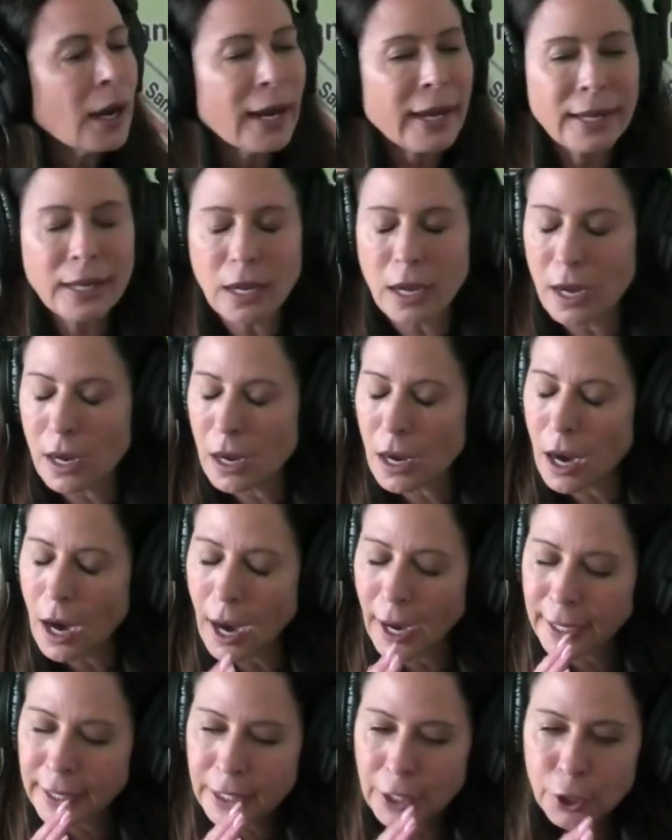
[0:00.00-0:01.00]
I
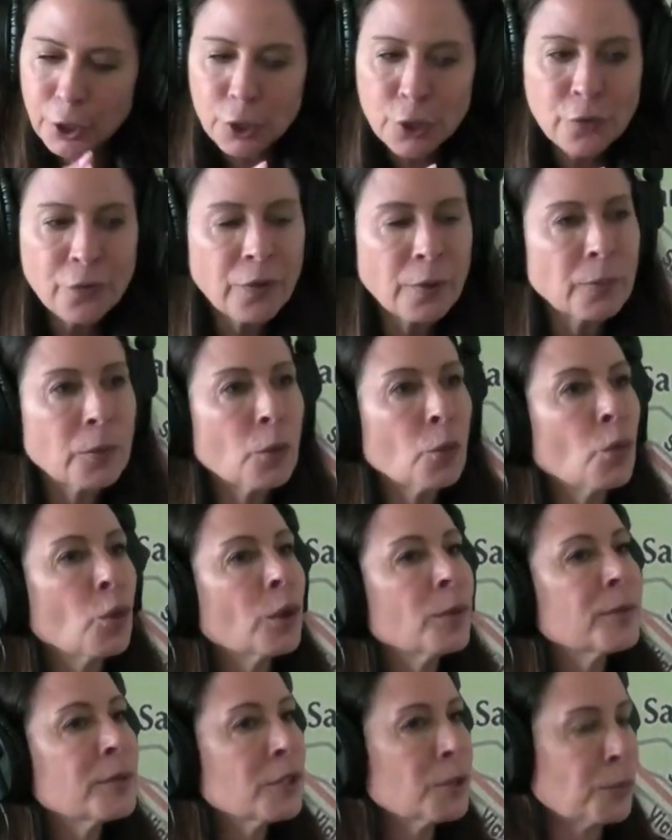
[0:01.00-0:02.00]
hear you from a
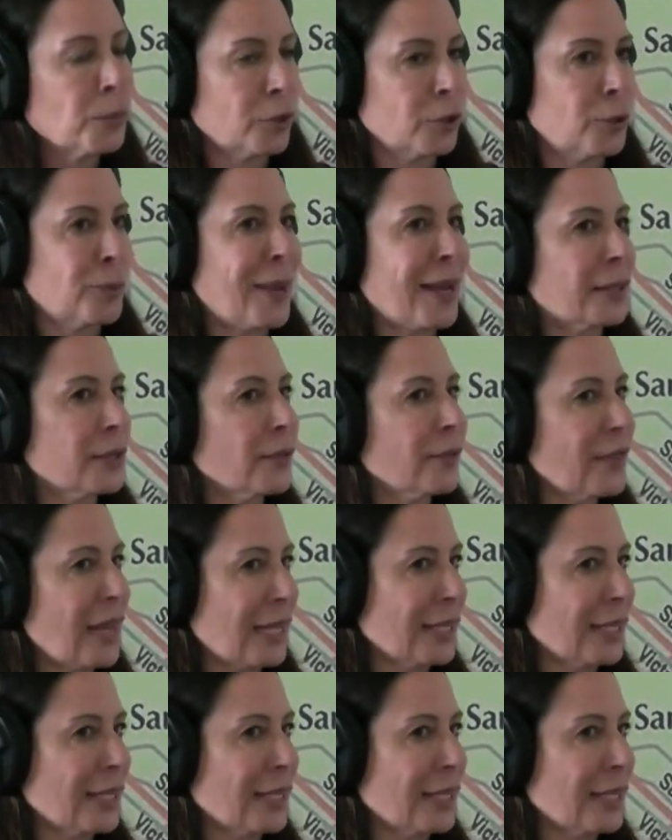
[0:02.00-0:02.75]
woman's perspective.